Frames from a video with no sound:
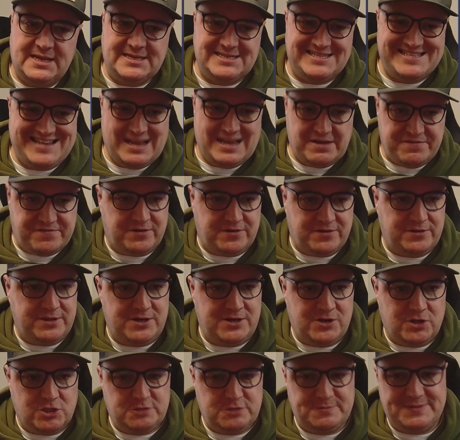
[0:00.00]
is definitely
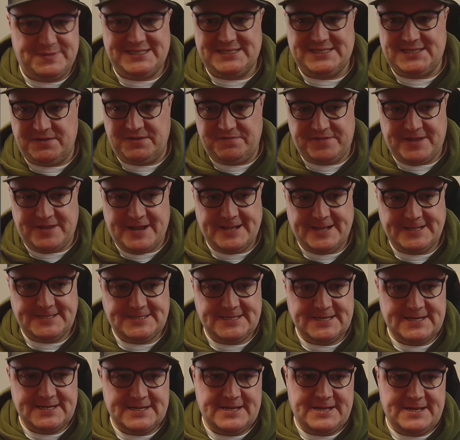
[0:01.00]
not to be sniffed
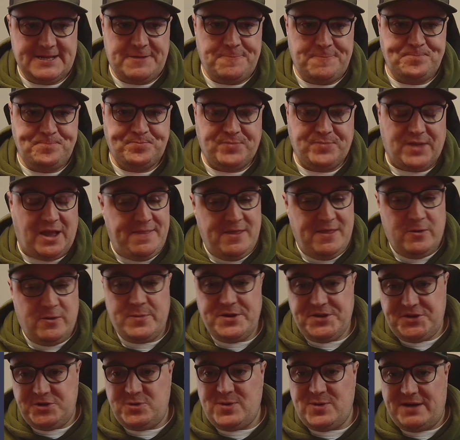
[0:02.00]
at. And then
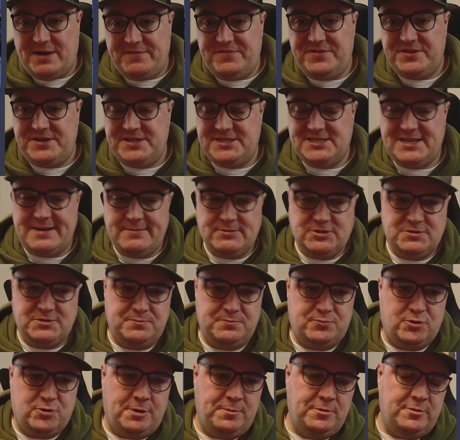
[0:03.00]
we do have the
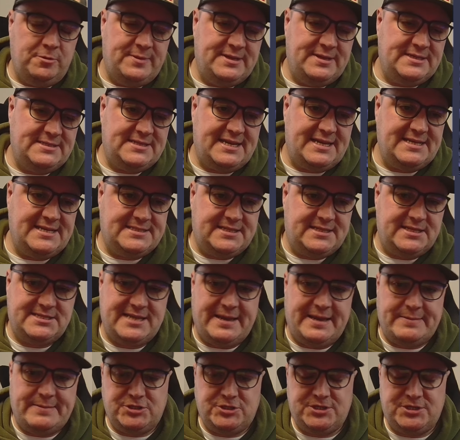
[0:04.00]
deception problem. Is
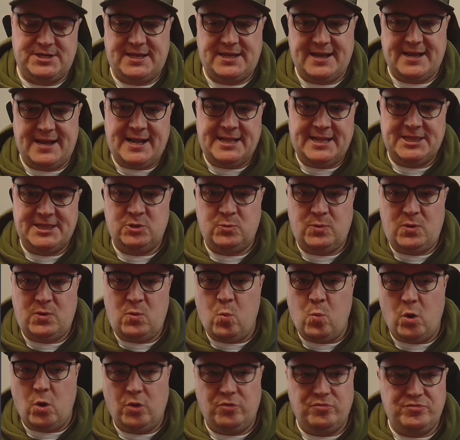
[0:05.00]
deception a card that we
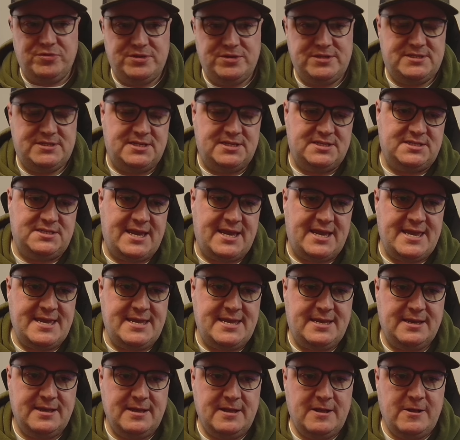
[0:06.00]
want to
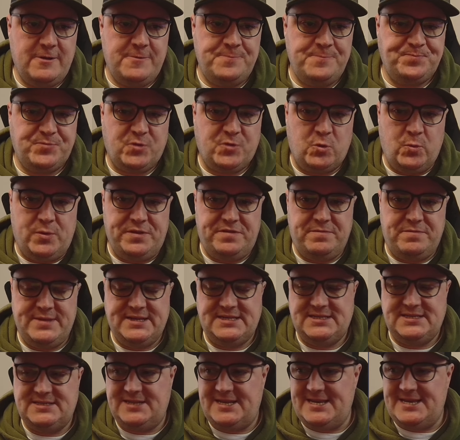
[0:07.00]
take with
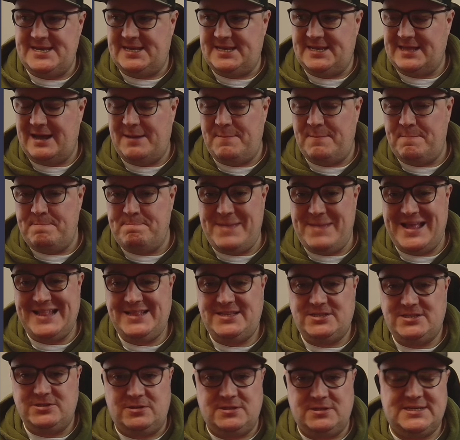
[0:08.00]
Mystique? That
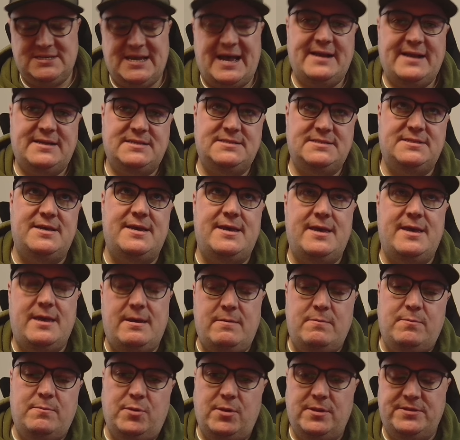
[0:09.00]
mental tax that
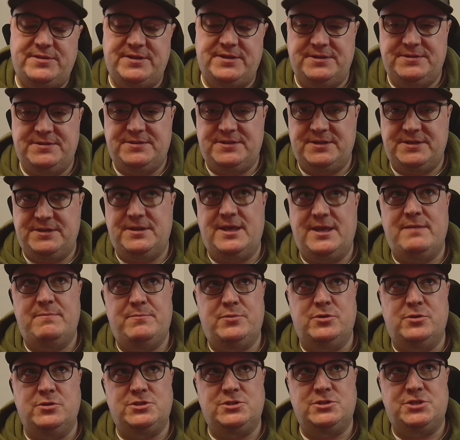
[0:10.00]

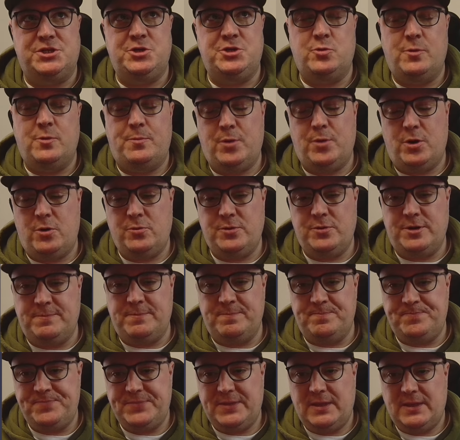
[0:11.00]
it puts on your
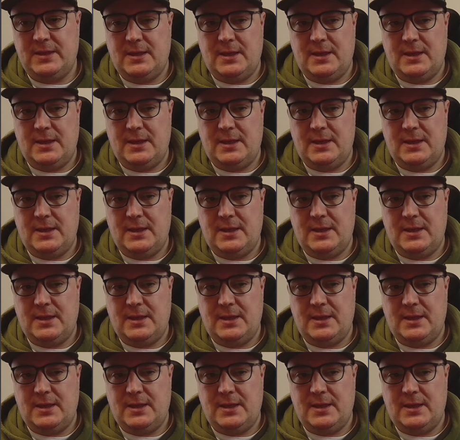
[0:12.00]
opponent